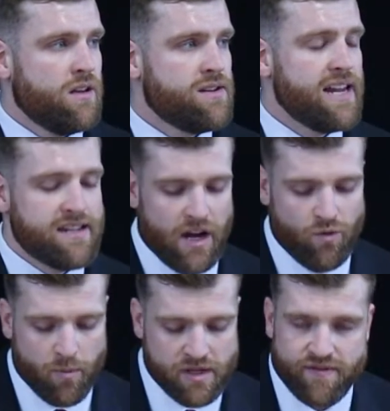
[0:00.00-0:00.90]
It says that
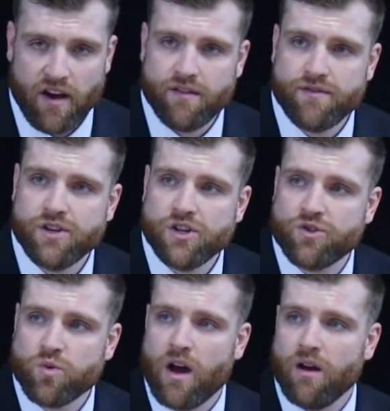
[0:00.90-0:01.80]
in Romans 5,
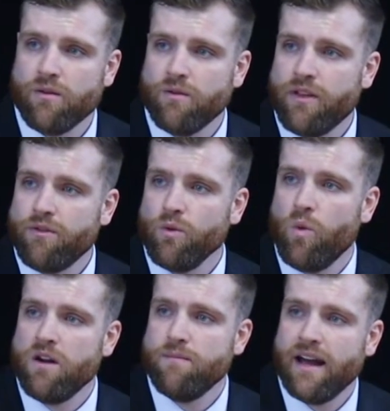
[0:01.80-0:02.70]
verse 12, that through
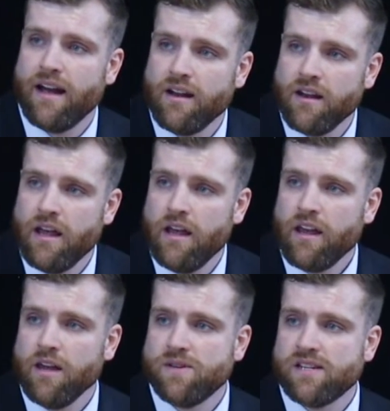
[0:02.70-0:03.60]
one man
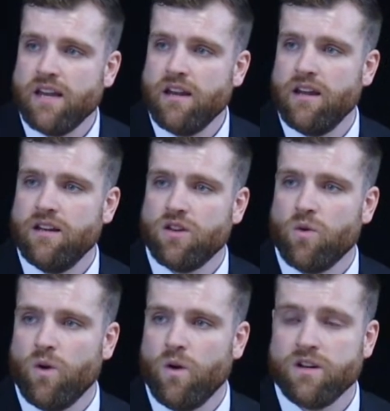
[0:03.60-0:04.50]
came sin into
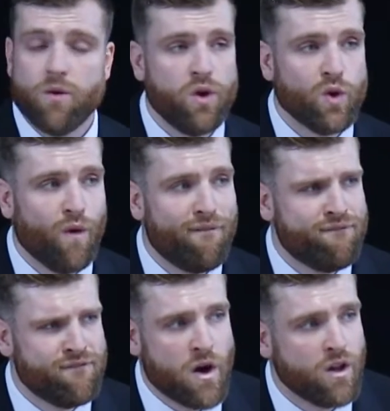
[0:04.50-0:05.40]
the world, and we all
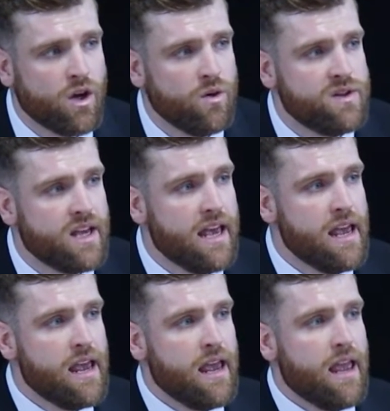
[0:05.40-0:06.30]
followed
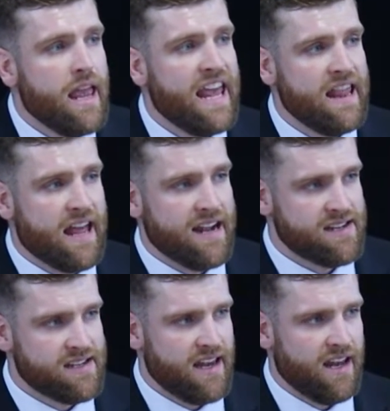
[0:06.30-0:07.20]
in
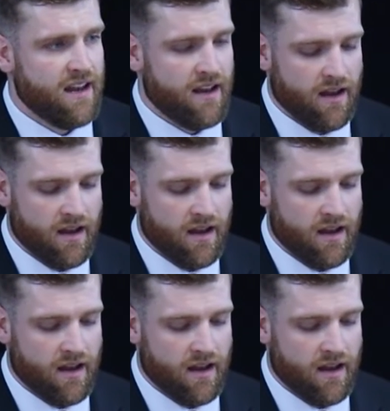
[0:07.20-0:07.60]
that sin.